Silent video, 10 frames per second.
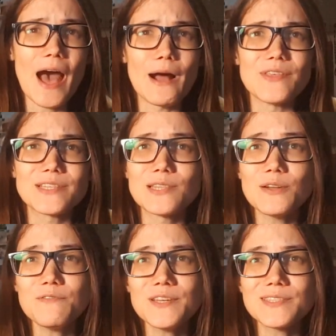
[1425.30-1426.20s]
There's a lot
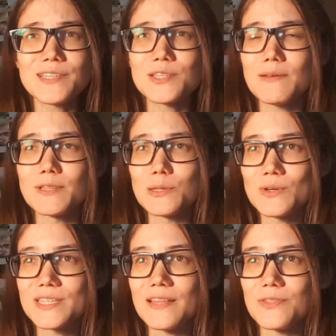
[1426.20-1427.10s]
of things I still haven't
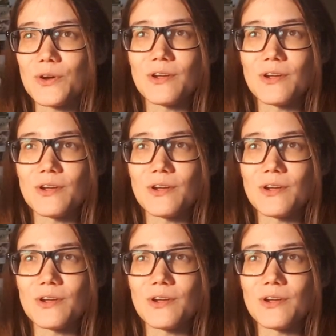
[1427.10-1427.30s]
looked at though.